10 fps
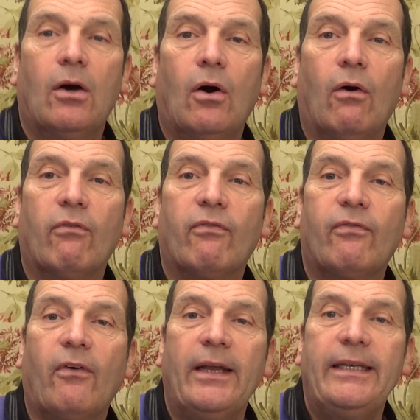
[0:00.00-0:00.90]
of
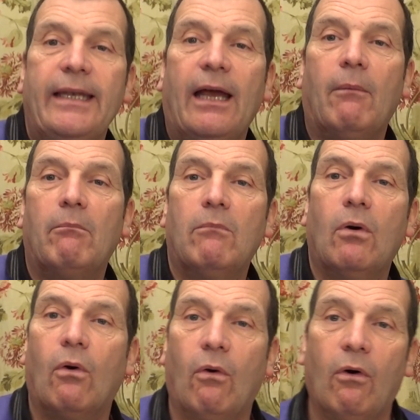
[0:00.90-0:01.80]
finding out
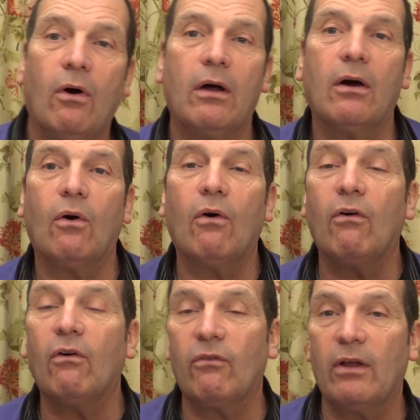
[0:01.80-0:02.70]
more
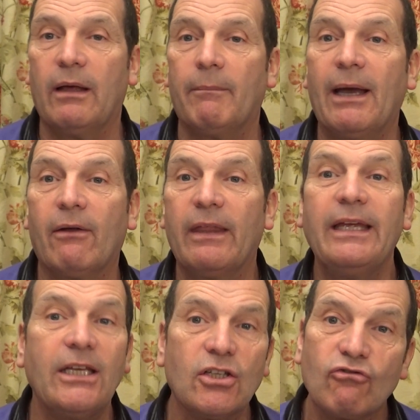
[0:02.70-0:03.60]
about the
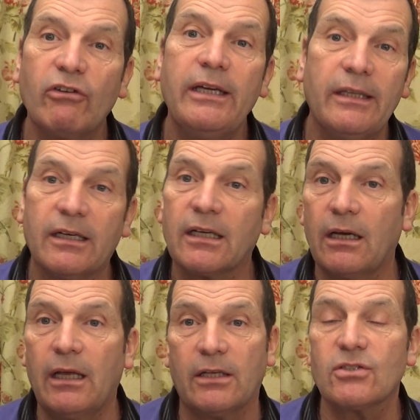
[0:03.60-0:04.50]
history that
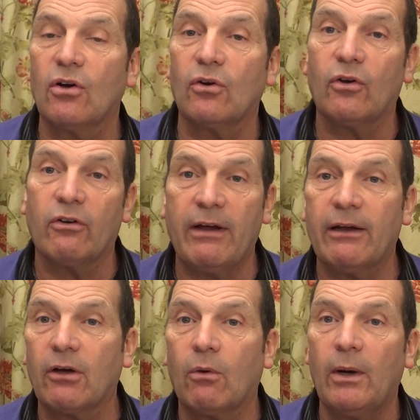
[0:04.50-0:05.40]
has gone on
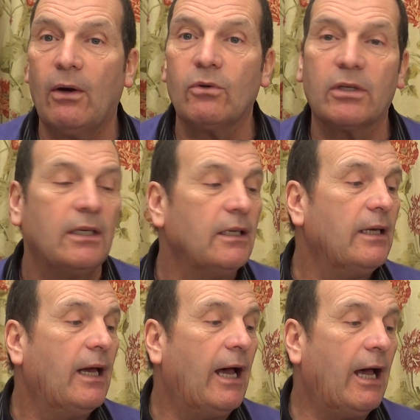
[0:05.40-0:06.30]
around our world,
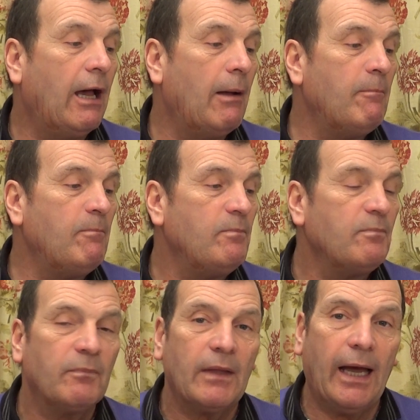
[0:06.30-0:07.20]
and
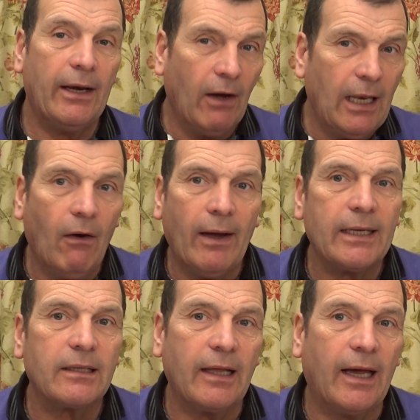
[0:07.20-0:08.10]
I
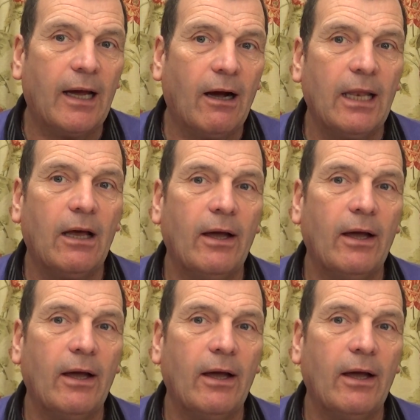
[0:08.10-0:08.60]
like that. I